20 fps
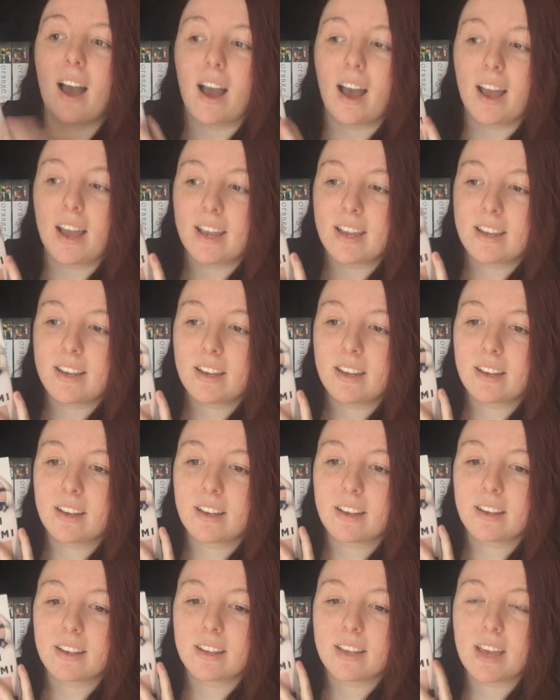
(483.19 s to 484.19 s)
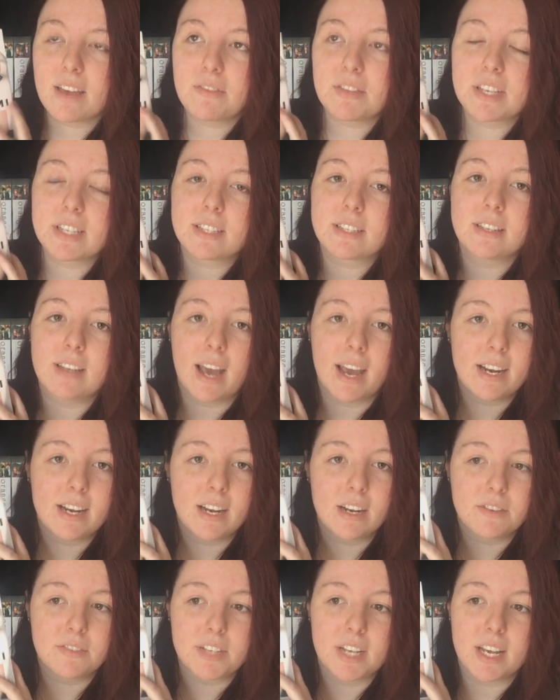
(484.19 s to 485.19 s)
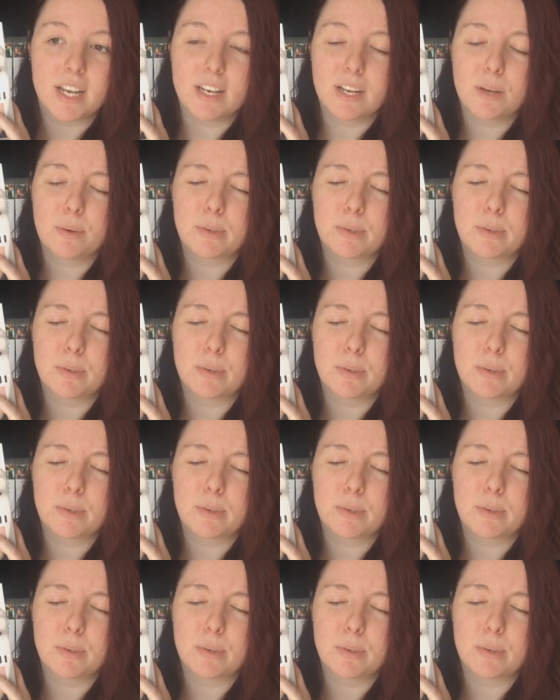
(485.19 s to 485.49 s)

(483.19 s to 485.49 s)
I gave this 9 out of 10.